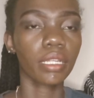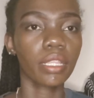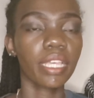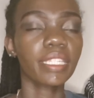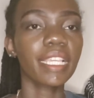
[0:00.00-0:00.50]

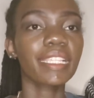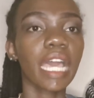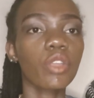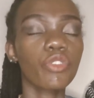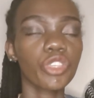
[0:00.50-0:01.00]
That is an
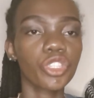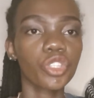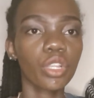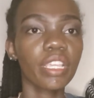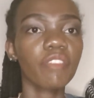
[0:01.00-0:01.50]

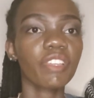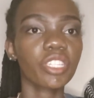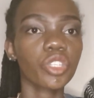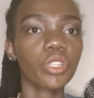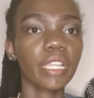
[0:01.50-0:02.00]
original
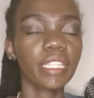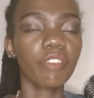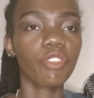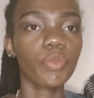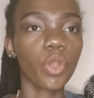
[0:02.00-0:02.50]
invitation letter
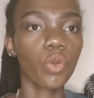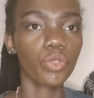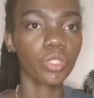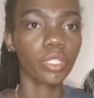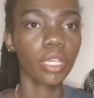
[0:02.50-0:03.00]
from your
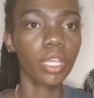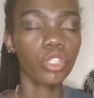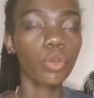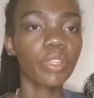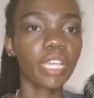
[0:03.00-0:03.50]
host. So
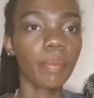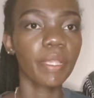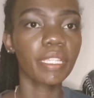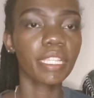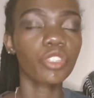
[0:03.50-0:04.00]
what happens
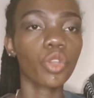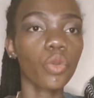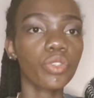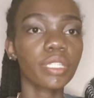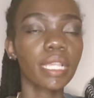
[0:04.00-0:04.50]
is that your
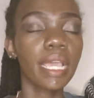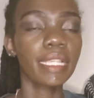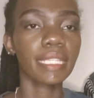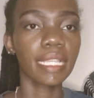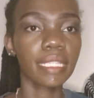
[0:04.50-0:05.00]
host
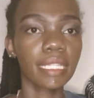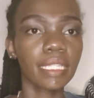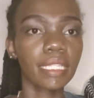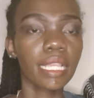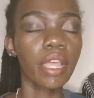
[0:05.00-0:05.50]
sends
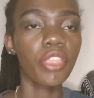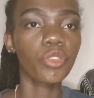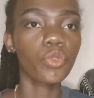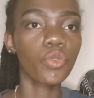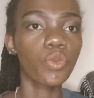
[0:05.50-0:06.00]
it
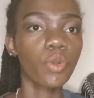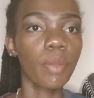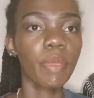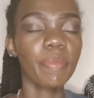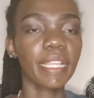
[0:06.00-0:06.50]
through
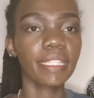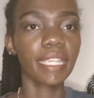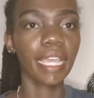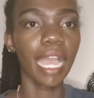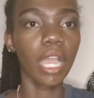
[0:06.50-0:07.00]
maybe, let's say,
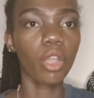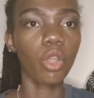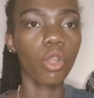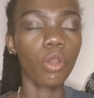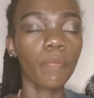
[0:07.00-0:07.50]

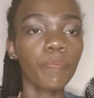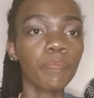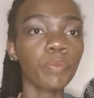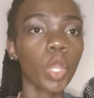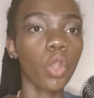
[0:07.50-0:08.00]
cargo
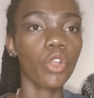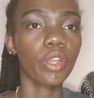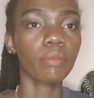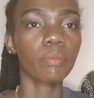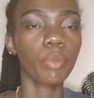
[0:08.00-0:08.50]
or
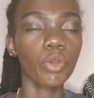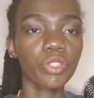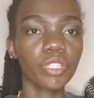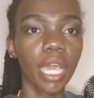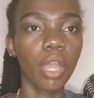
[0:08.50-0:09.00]

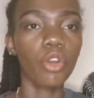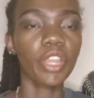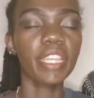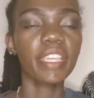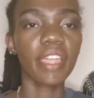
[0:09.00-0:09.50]
posta or
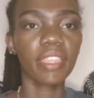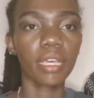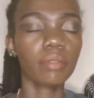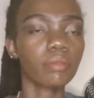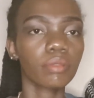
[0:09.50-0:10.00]
any
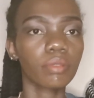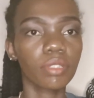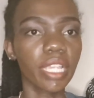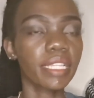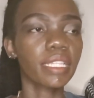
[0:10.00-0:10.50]
other
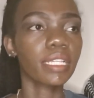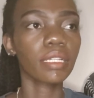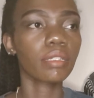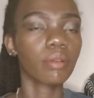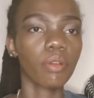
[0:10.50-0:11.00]
sending
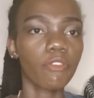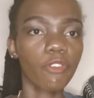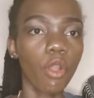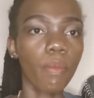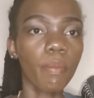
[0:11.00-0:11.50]

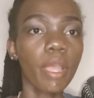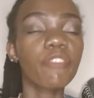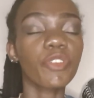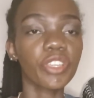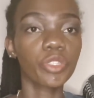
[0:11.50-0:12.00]
form
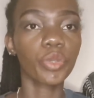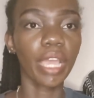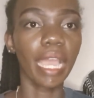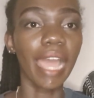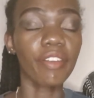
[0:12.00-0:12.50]
for it to
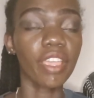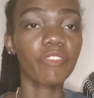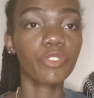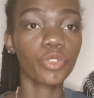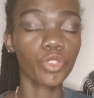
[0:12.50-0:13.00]
arrive
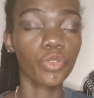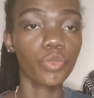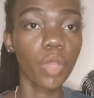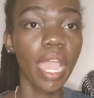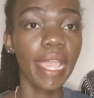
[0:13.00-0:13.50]
to you
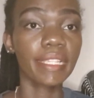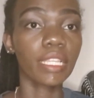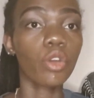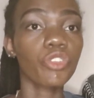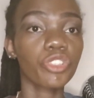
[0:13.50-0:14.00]
as an
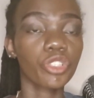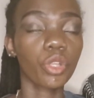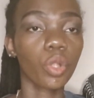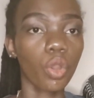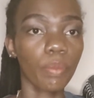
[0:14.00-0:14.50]
original
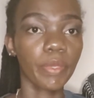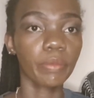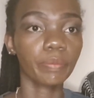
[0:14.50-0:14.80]
copy.